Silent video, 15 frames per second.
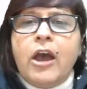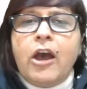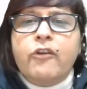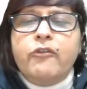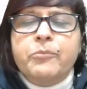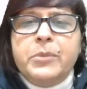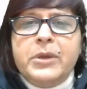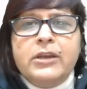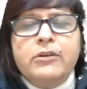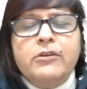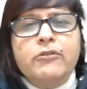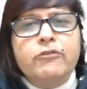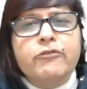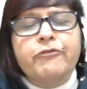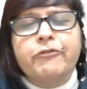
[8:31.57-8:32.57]
have
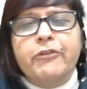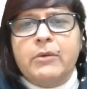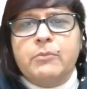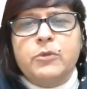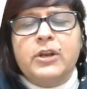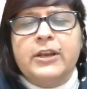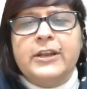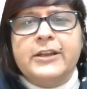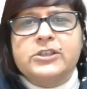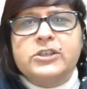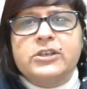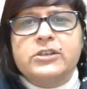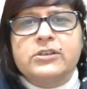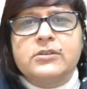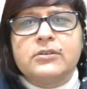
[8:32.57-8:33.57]
been
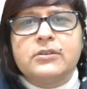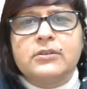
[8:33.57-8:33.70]
formulated.